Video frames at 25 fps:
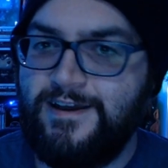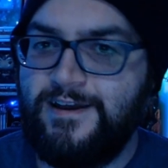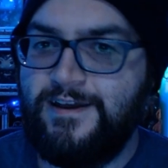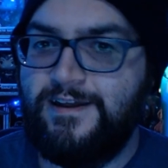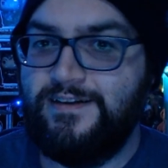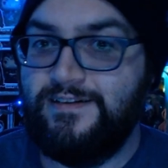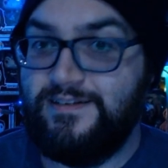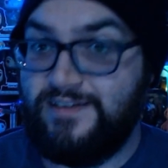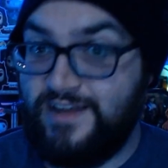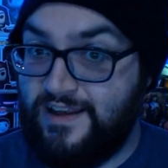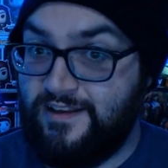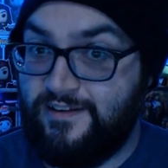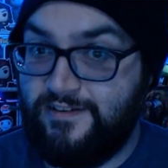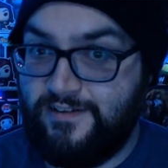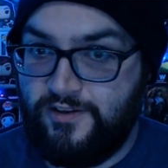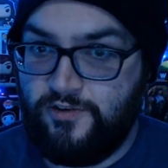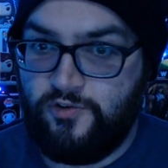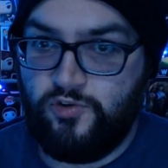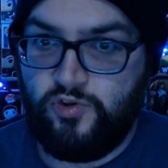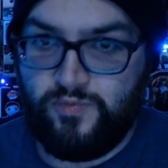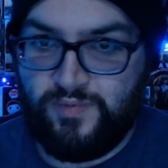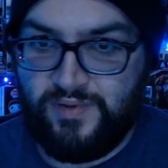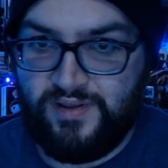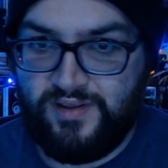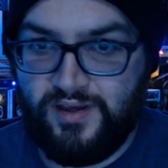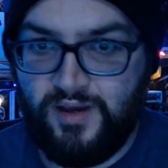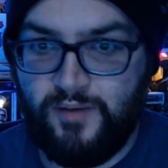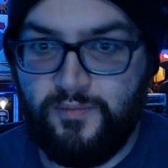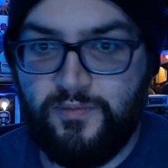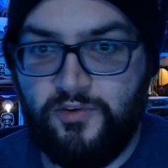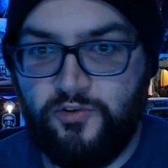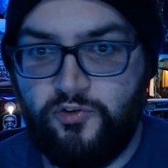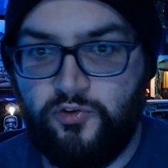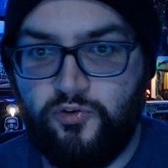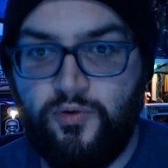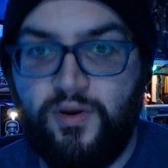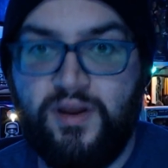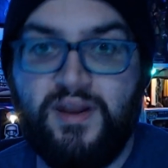destined to become
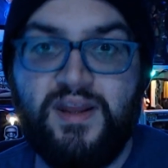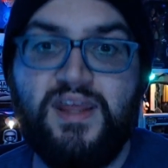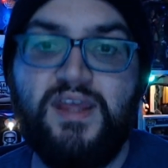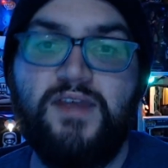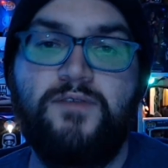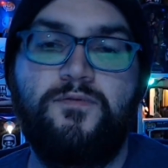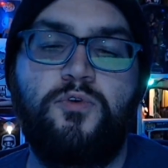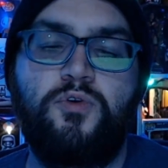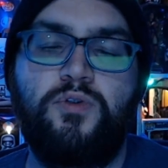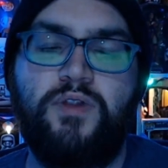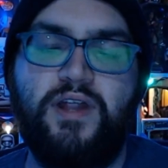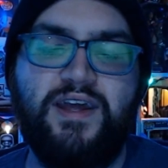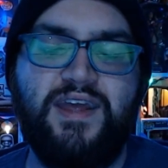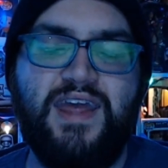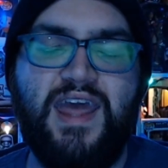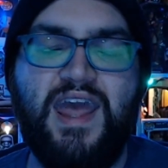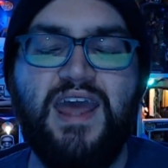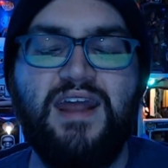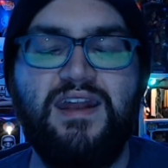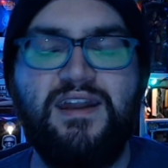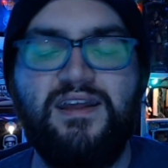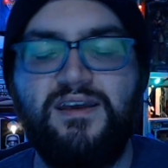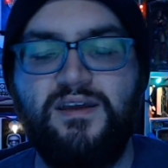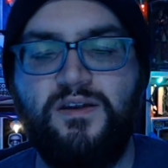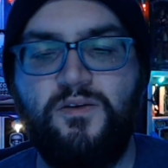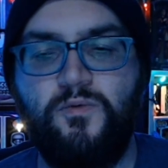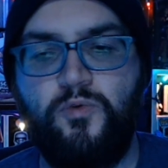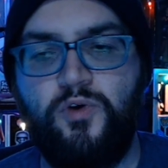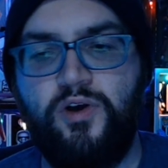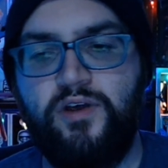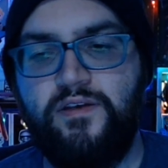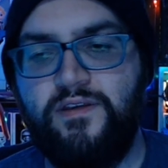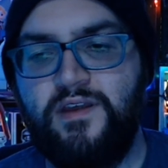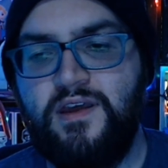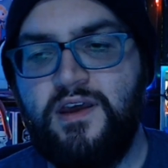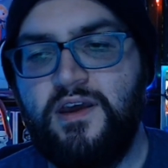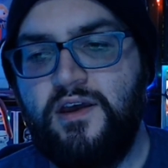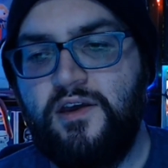this great evil like Anakin
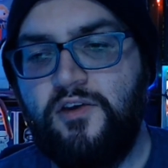was.